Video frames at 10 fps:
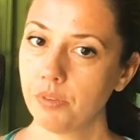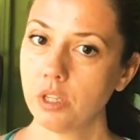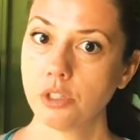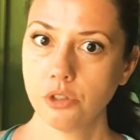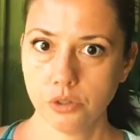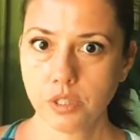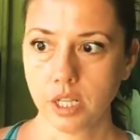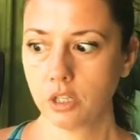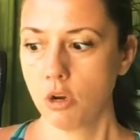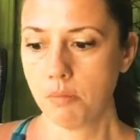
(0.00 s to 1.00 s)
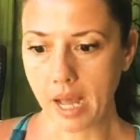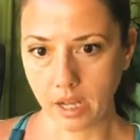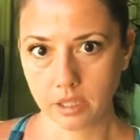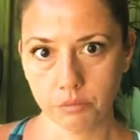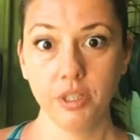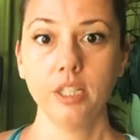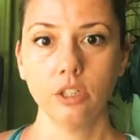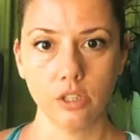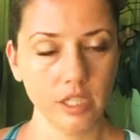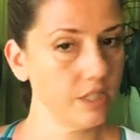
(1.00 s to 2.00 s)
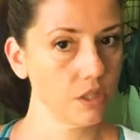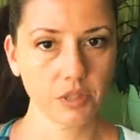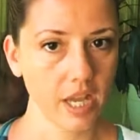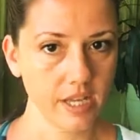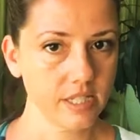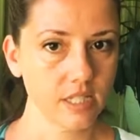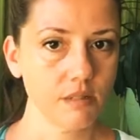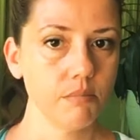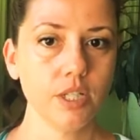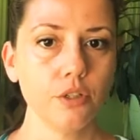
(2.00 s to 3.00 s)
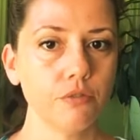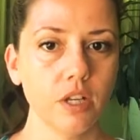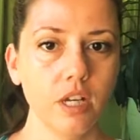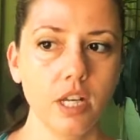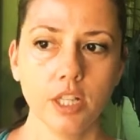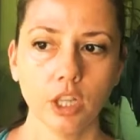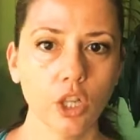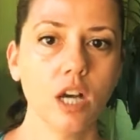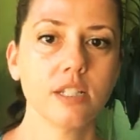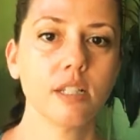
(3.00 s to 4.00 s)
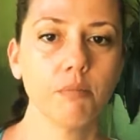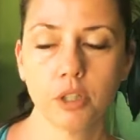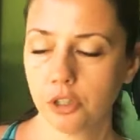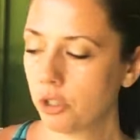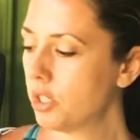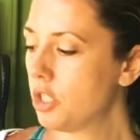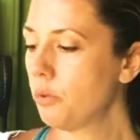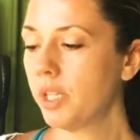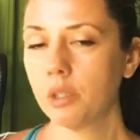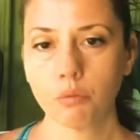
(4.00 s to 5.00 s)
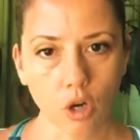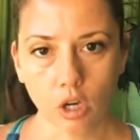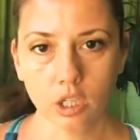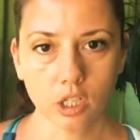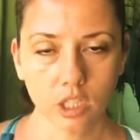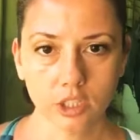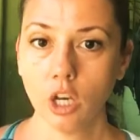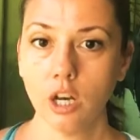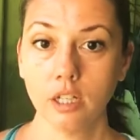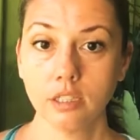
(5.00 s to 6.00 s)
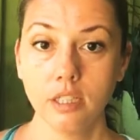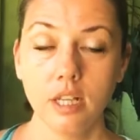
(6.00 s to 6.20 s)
So use it, go back, relearn. It's okay. It doesn't mean you've lost something or you were doing it wrong all along.